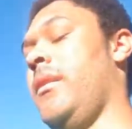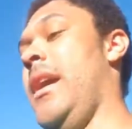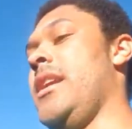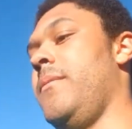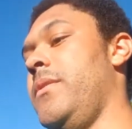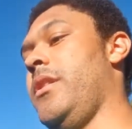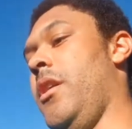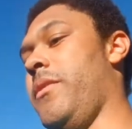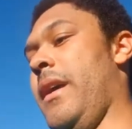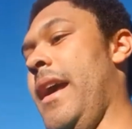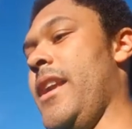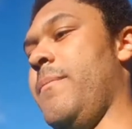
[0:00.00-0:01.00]

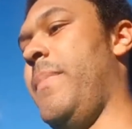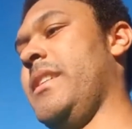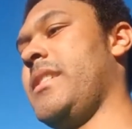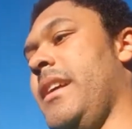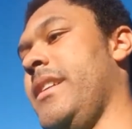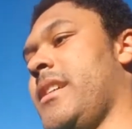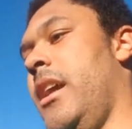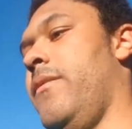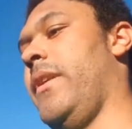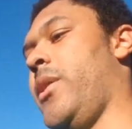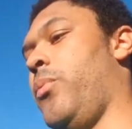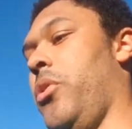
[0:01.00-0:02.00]
basically it's kind
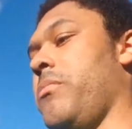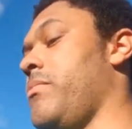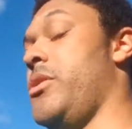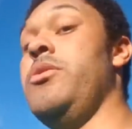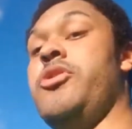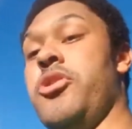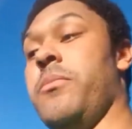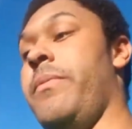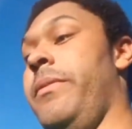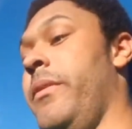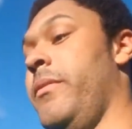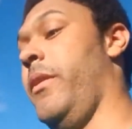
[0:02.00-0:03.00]
of like what YouTube
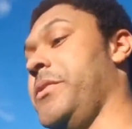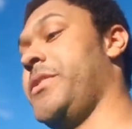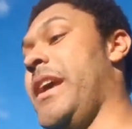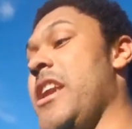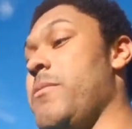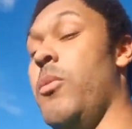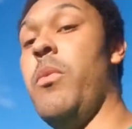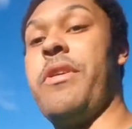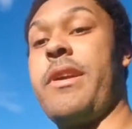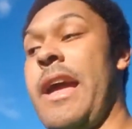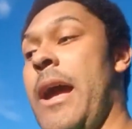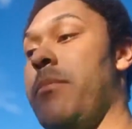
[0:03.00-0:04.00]
was. Anyone with
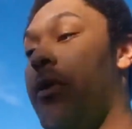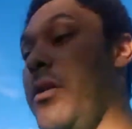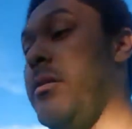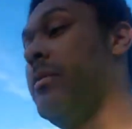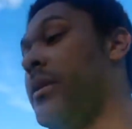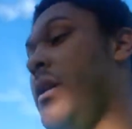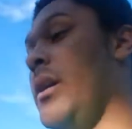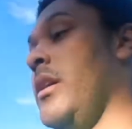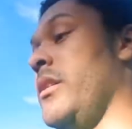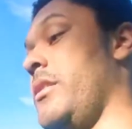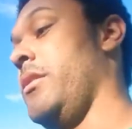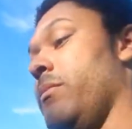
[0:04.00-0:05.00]
a camera
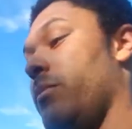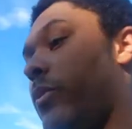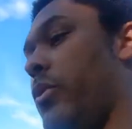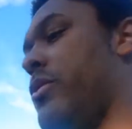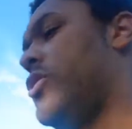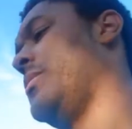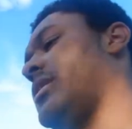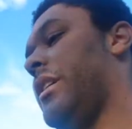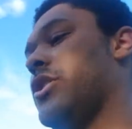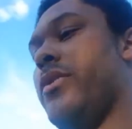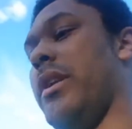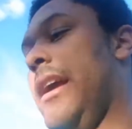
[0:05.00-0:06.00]
can, well, YouTube still
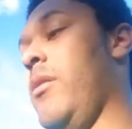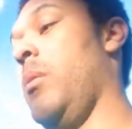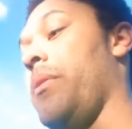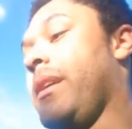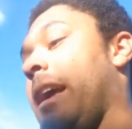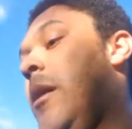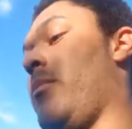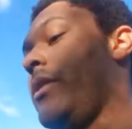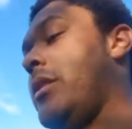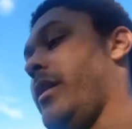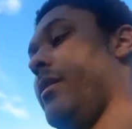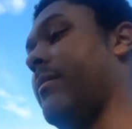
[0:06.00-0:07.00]
is really, anyone with a camera
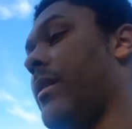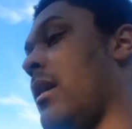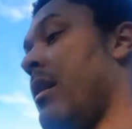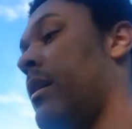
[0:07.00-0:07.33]
can